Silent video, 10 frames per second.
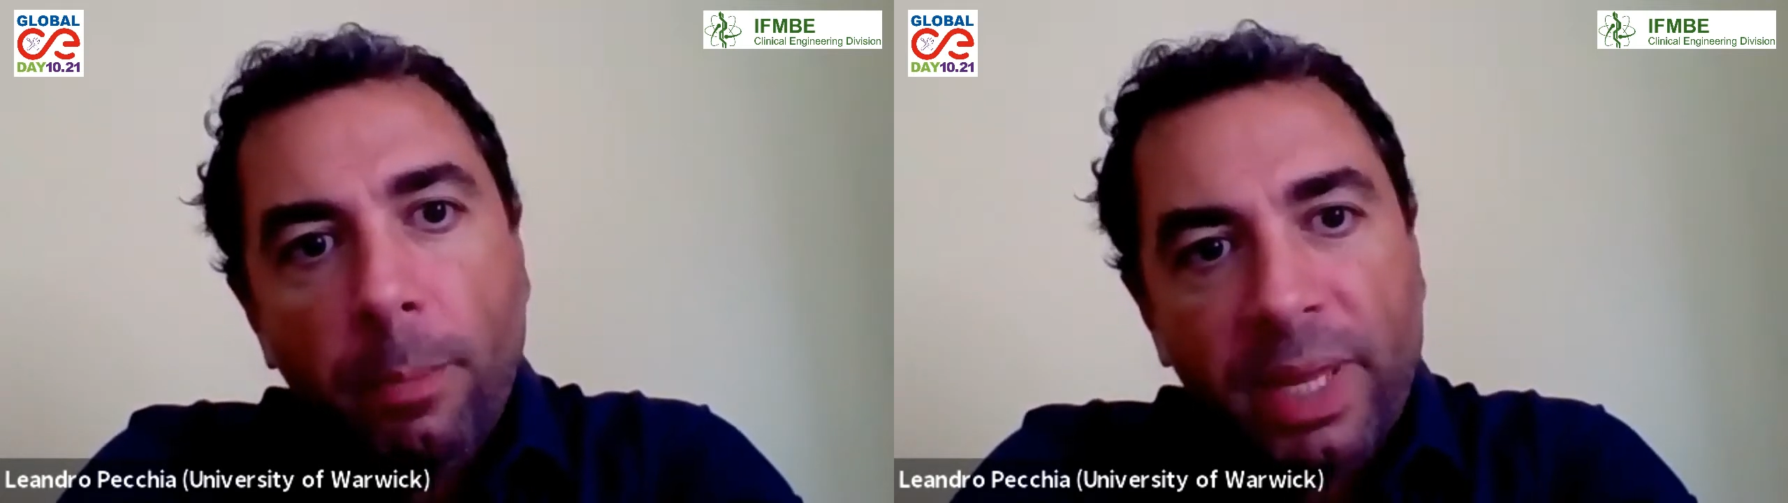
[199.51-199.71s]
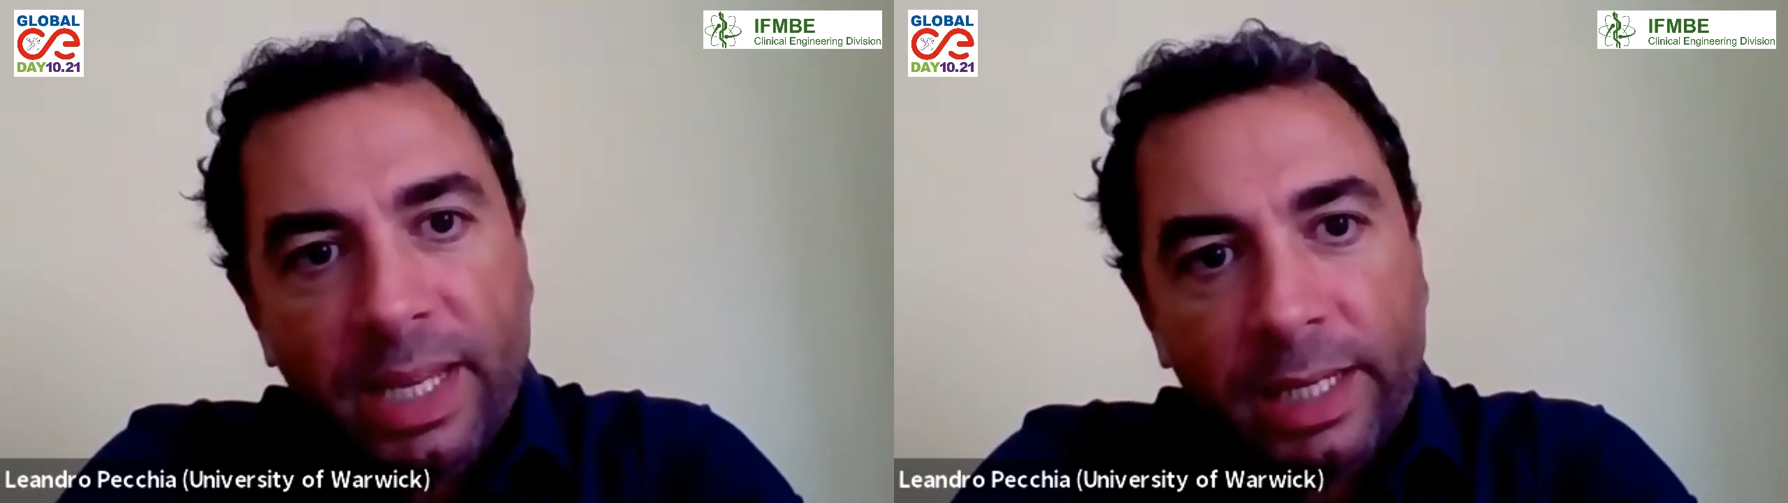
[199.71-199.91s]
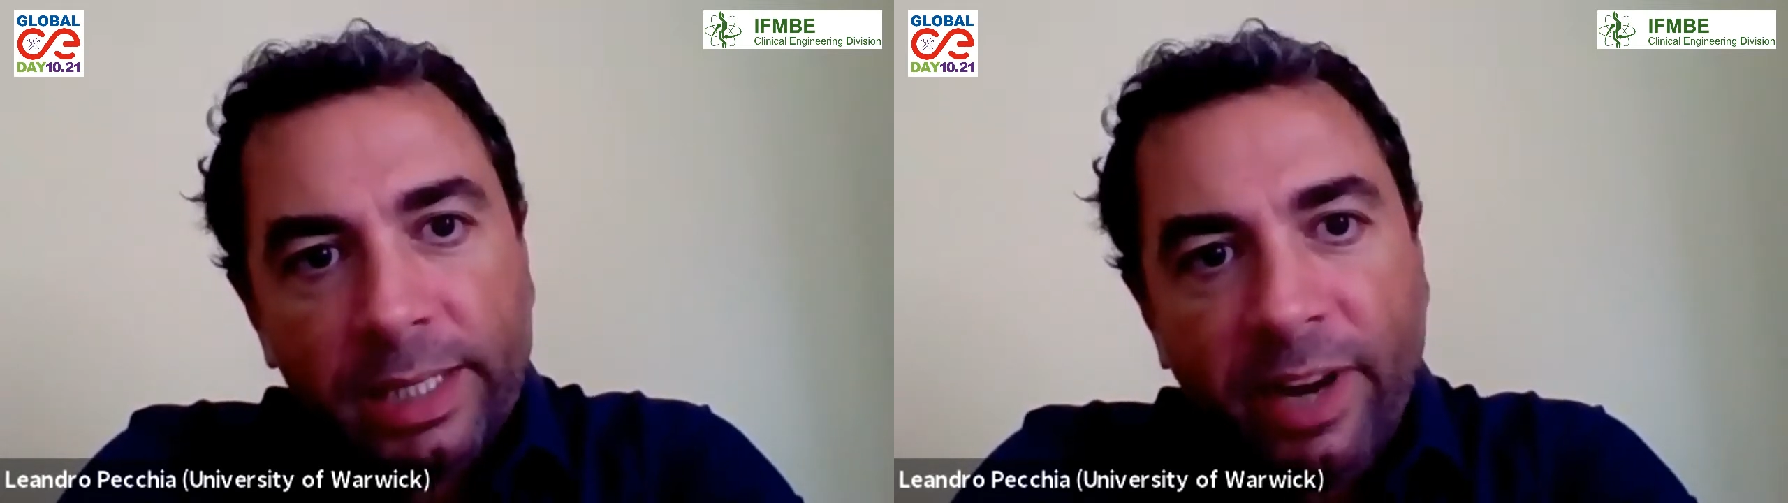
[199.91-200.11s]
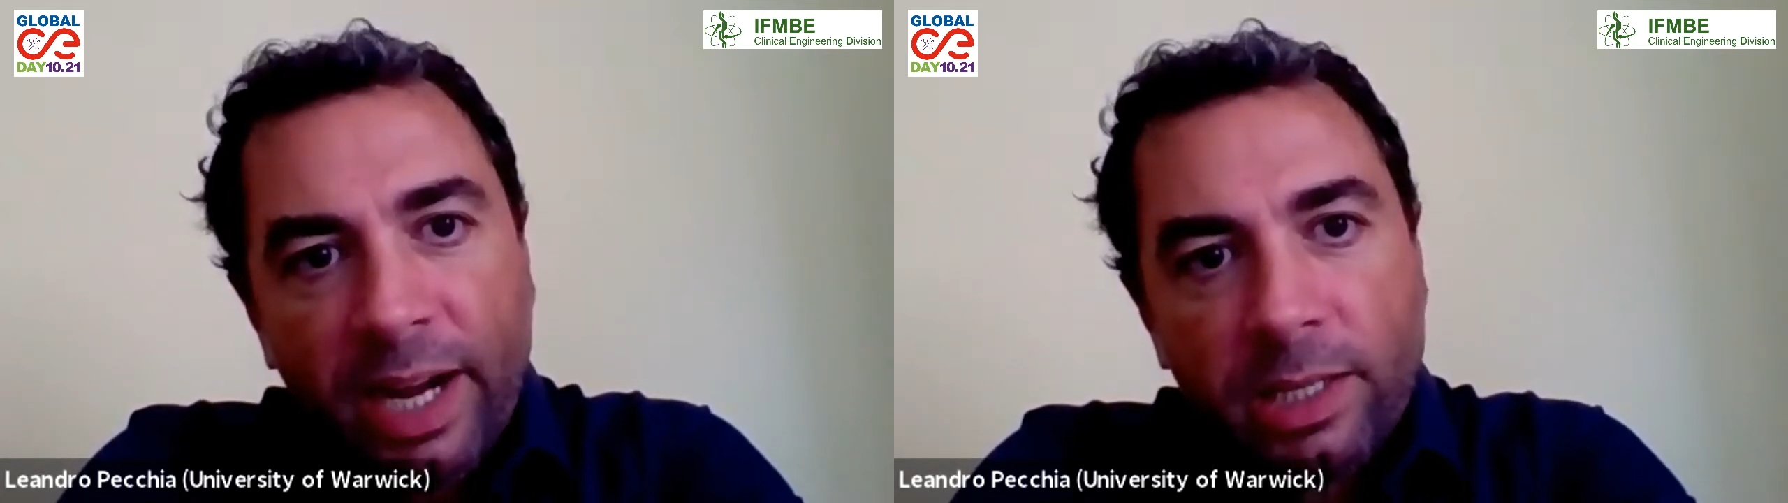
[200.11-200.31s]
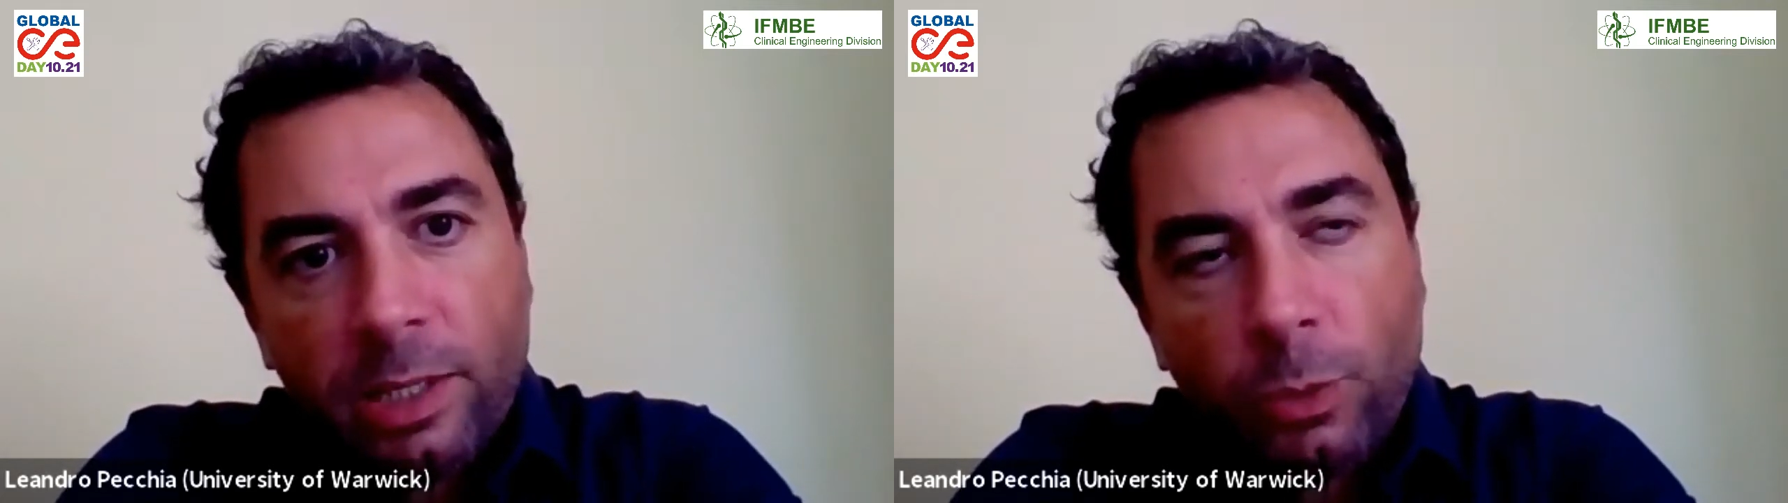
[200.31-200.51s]
medical
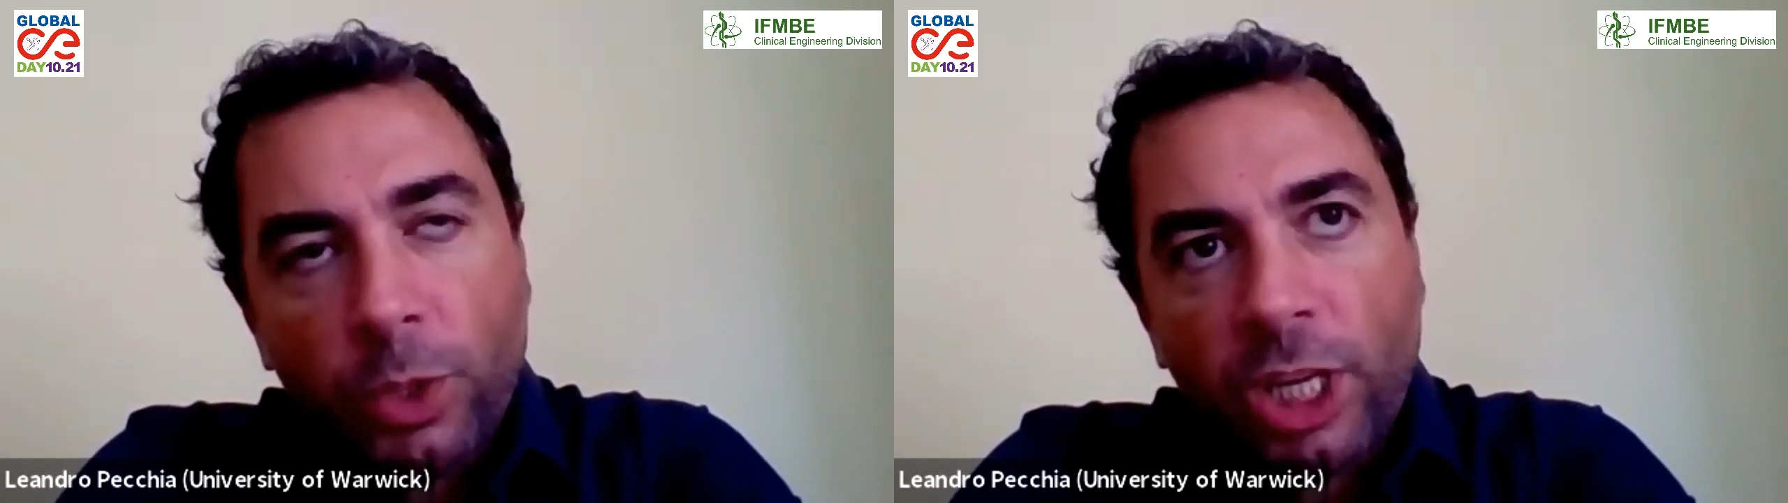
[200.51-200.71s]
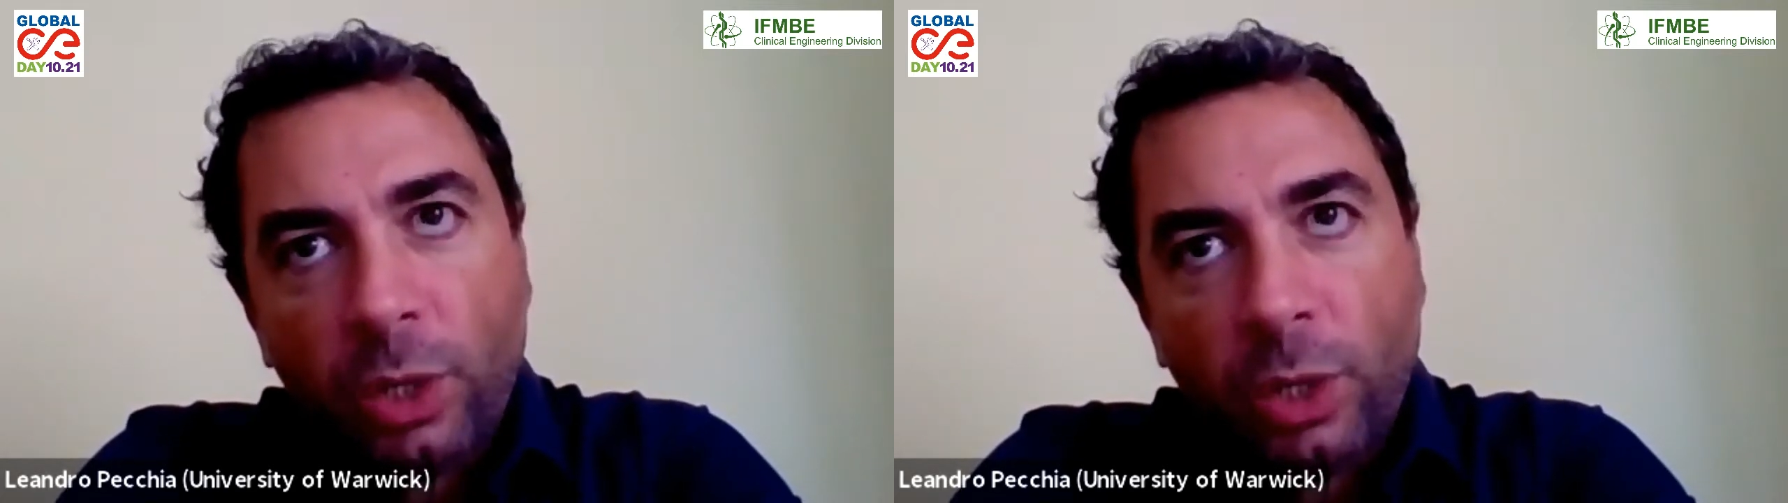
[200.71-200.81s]
devices, which